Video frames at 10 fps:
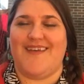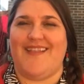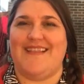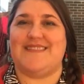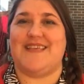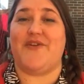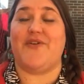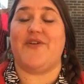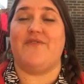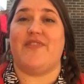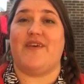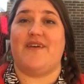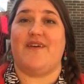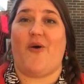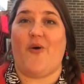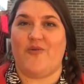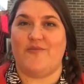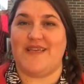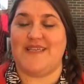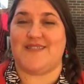And the center of the
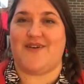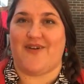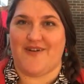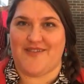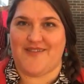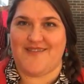home is the hearth.